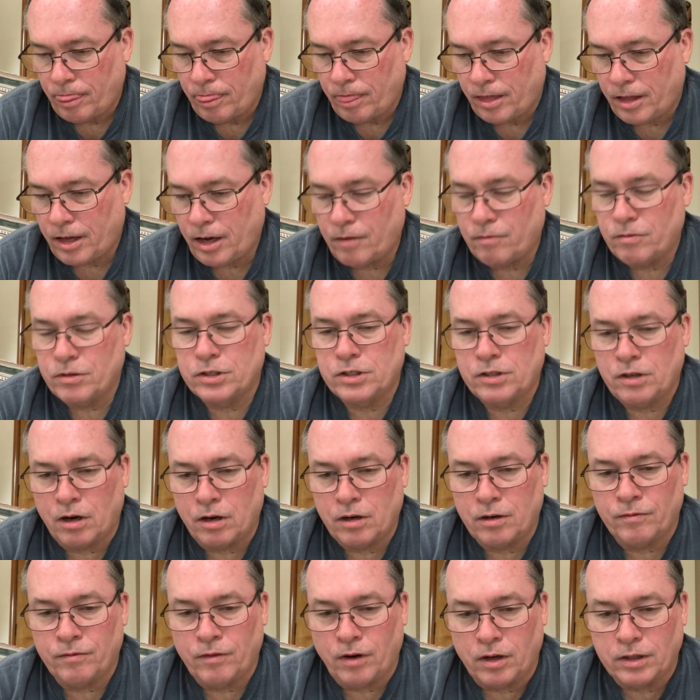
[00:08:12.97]
cover
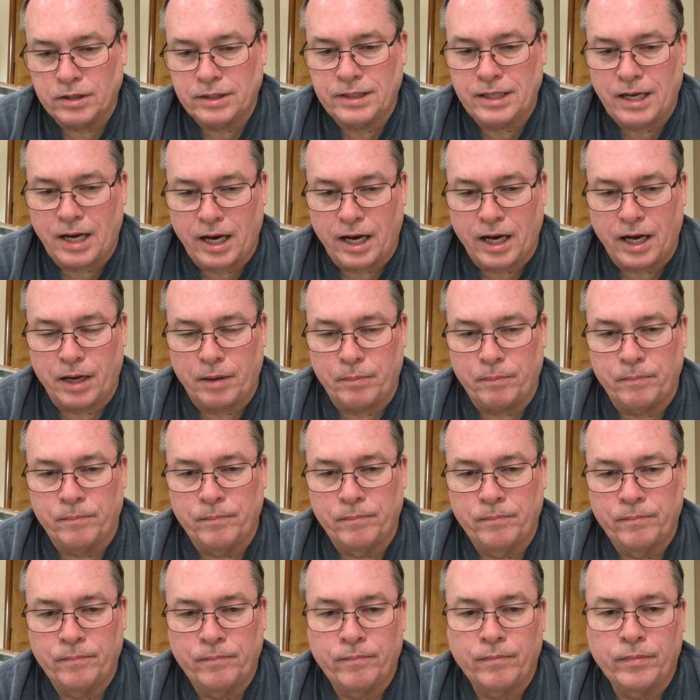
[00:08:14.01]
song of all time
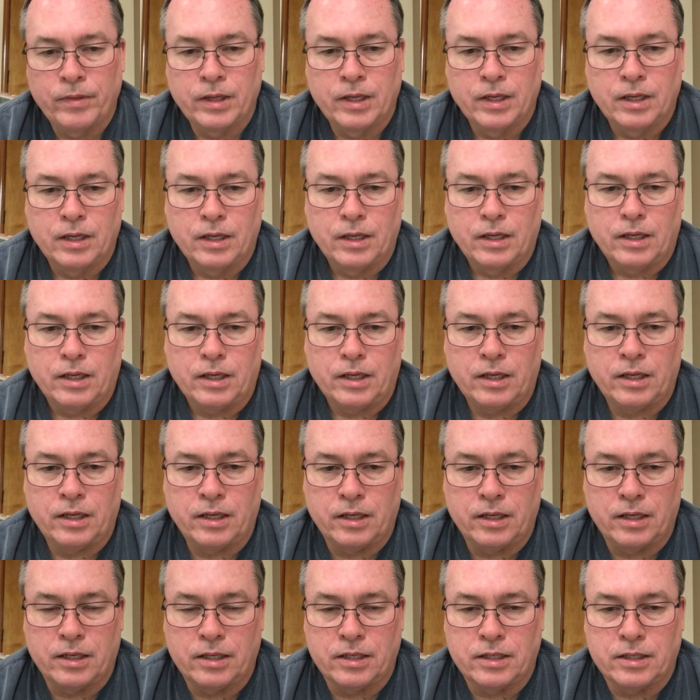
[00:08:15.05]

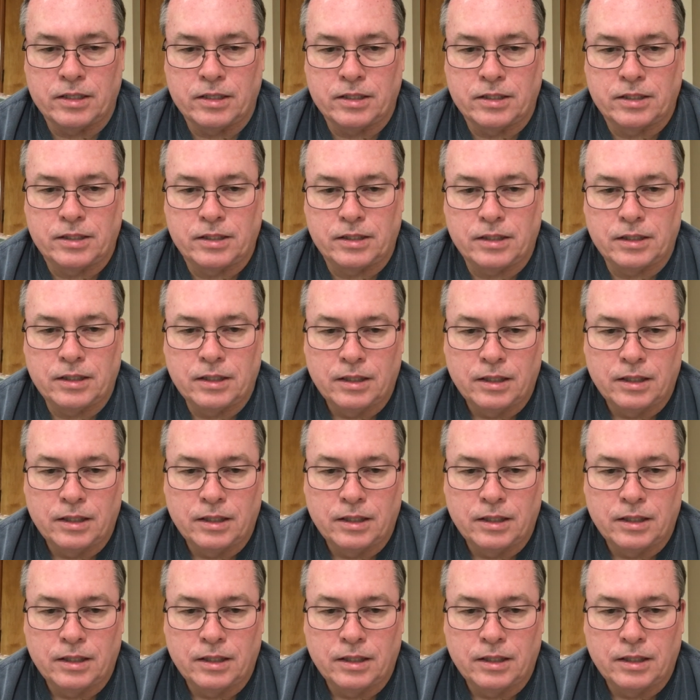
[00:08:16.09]
is